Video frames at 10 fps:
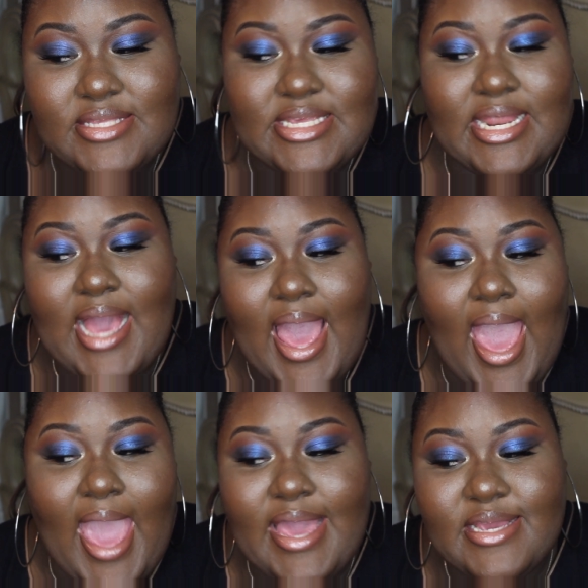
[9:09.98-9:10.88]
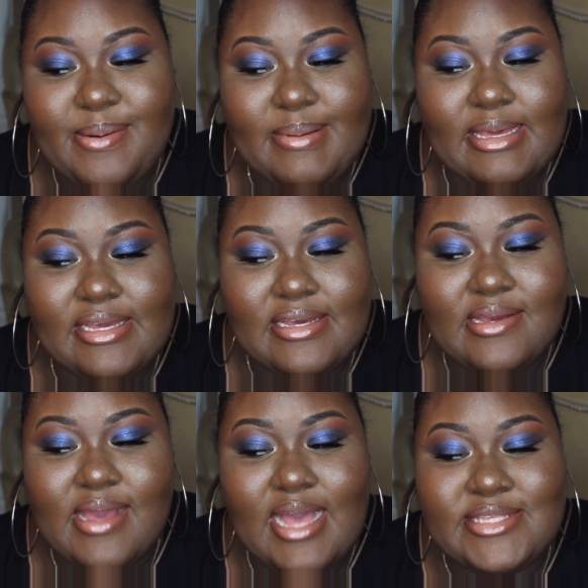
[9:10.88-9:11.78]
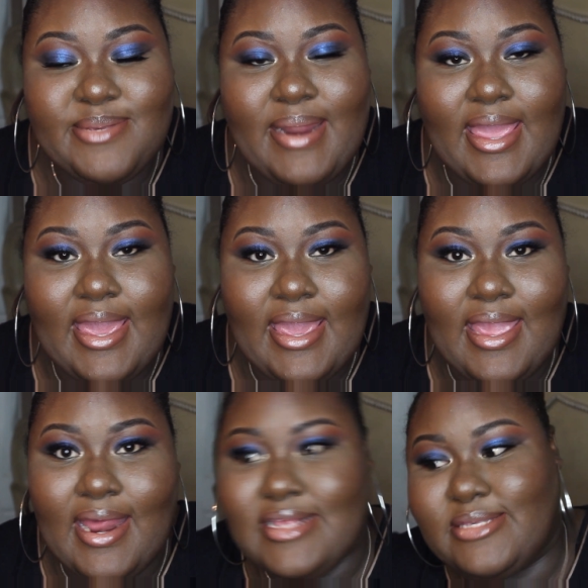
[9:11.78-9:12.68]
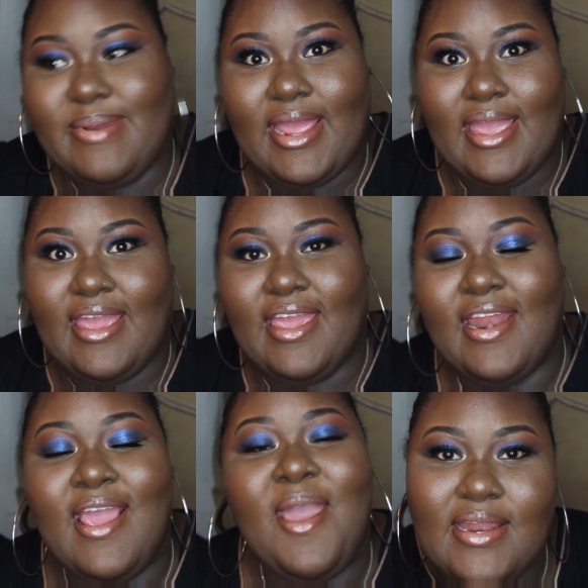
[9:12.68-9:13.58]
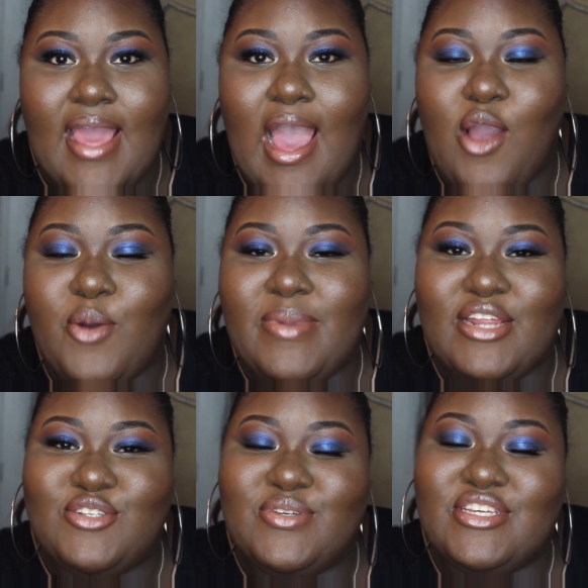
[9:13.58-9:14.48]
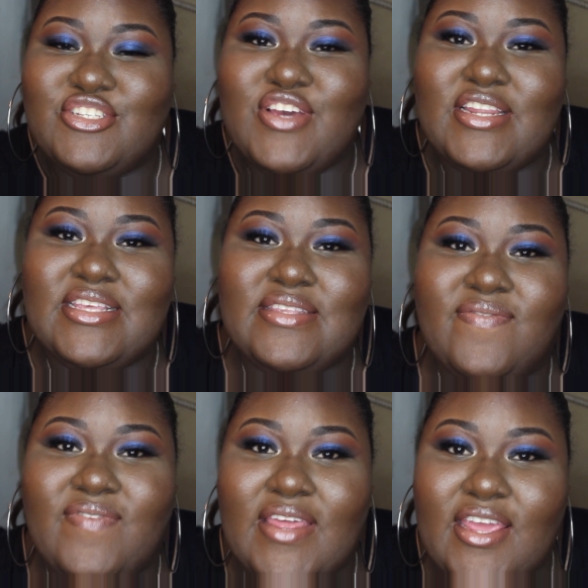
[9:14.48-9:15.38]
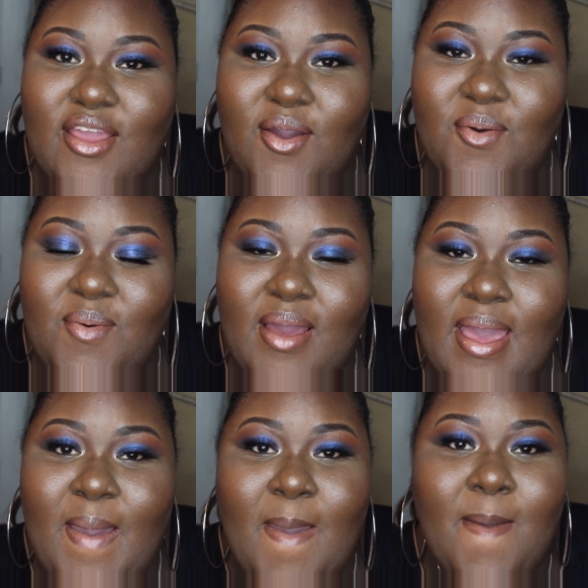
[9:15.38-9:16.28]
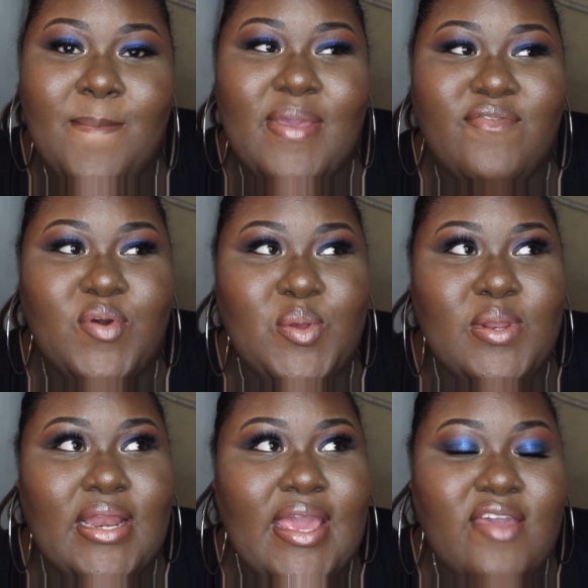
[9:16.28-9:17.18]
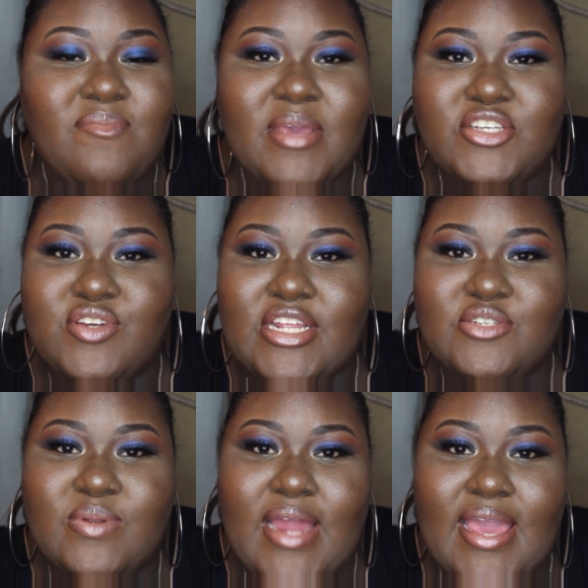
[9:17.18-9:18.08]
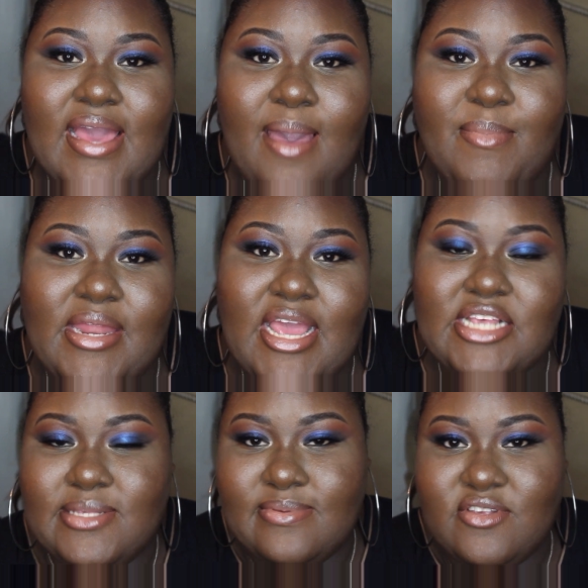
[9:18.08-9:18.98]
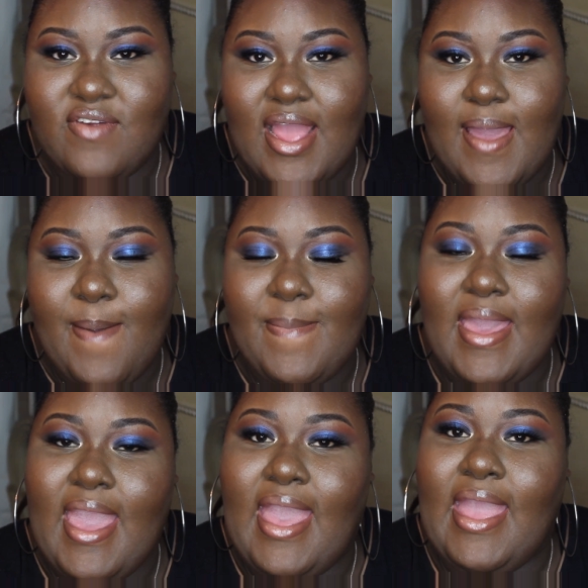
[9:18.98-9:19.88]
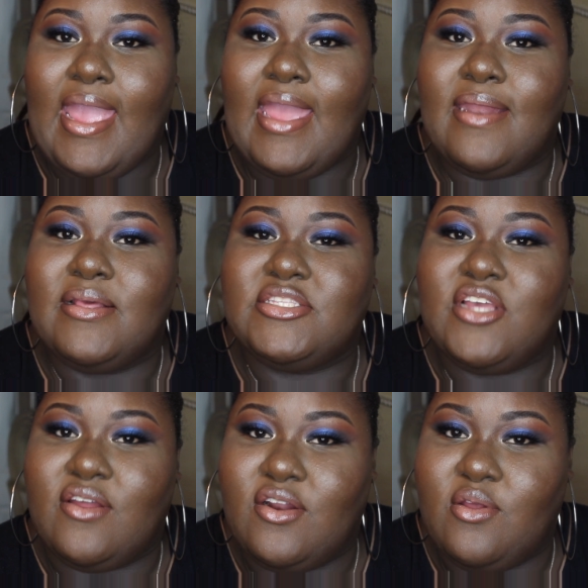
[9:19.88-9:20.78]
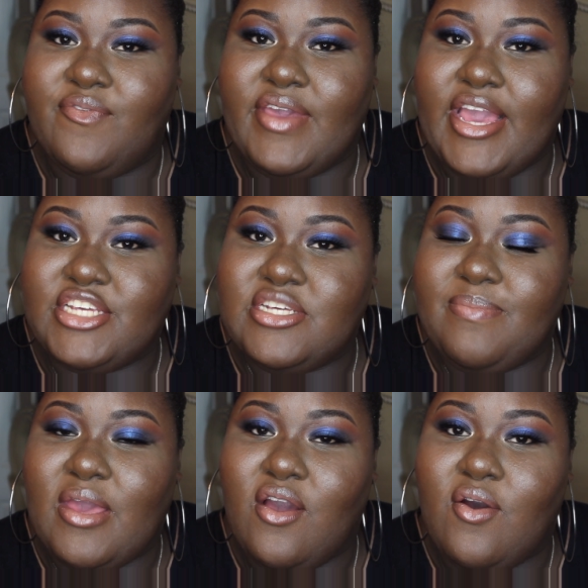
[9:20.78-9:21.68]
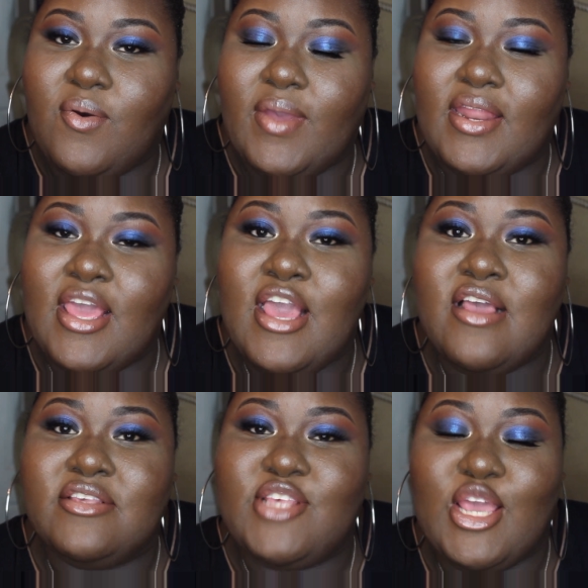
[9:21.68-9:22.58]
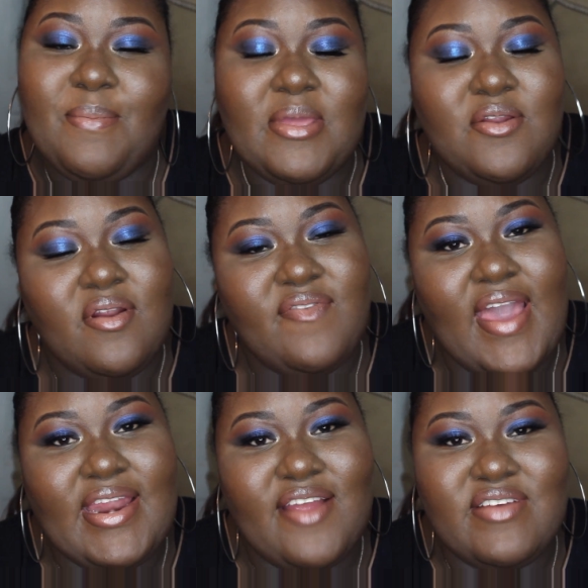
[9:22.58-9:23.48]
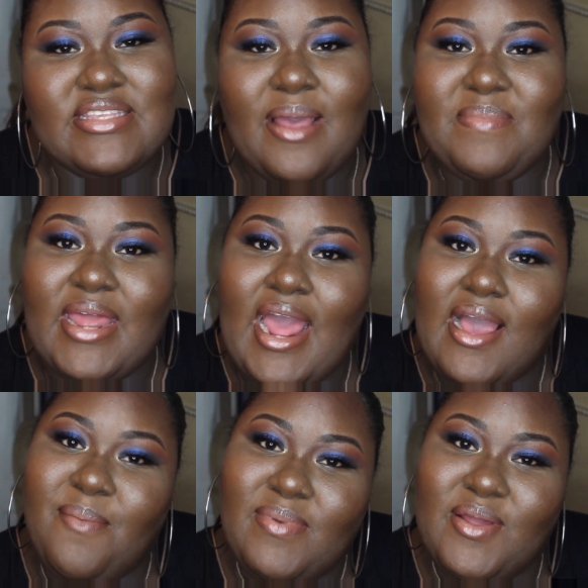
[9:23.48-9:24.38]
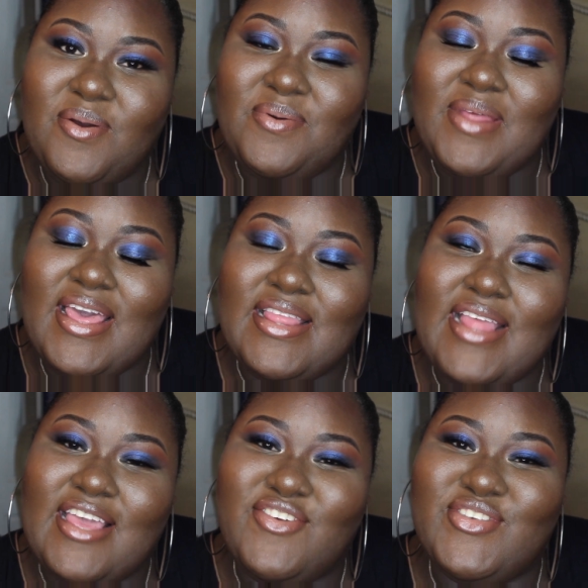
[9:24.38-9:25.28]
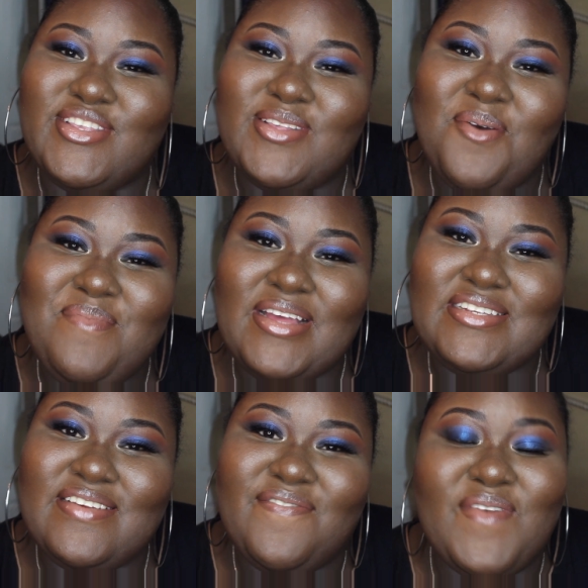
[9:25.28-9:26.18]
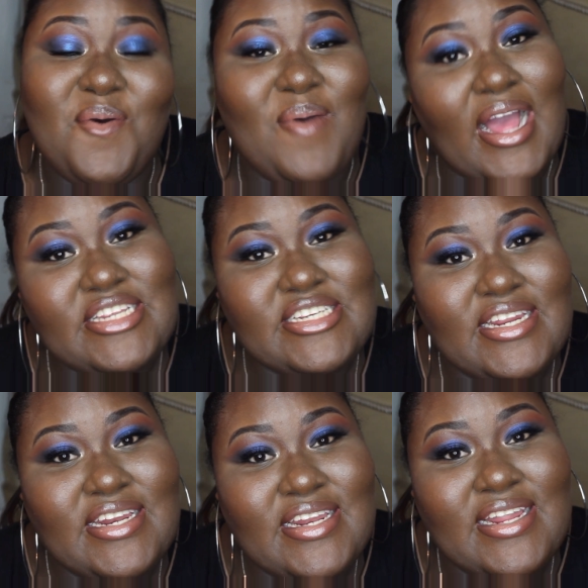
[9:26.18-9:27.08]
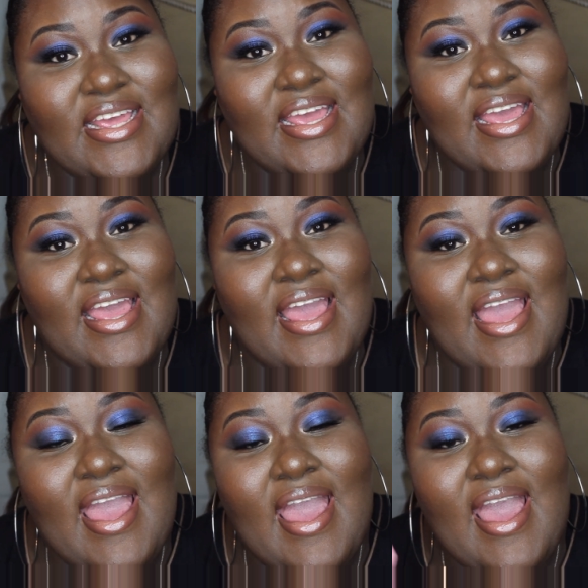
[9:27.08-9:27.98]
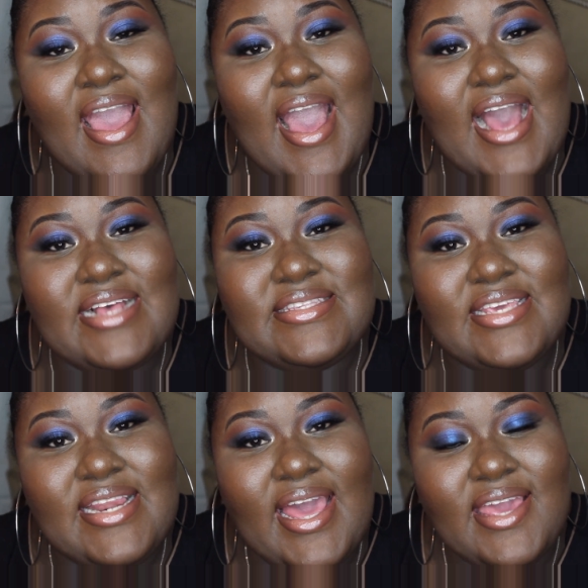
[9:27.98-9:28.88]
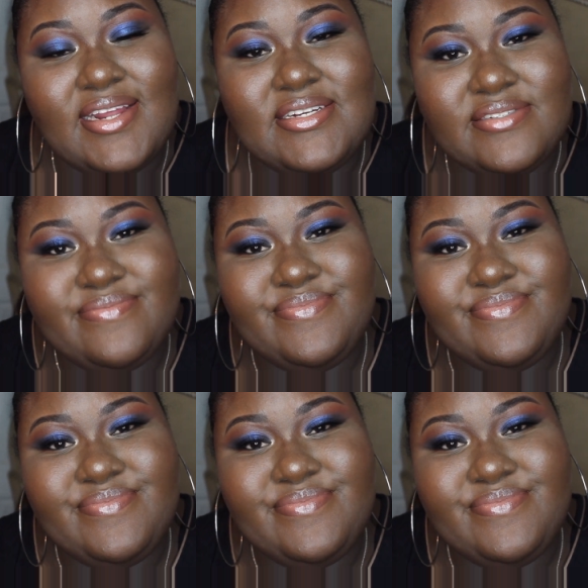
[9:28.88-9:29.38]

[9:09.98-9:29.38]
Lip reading: So look, alright, you know what I mean? I do what I can. I do what I can. I hope that you enjoyed this video. Before you leave, make sure that you like, comment, and subscribe. And turn the notification bell on so you can be notified every time that I upload. Thank you so much for watching. I'll see you later.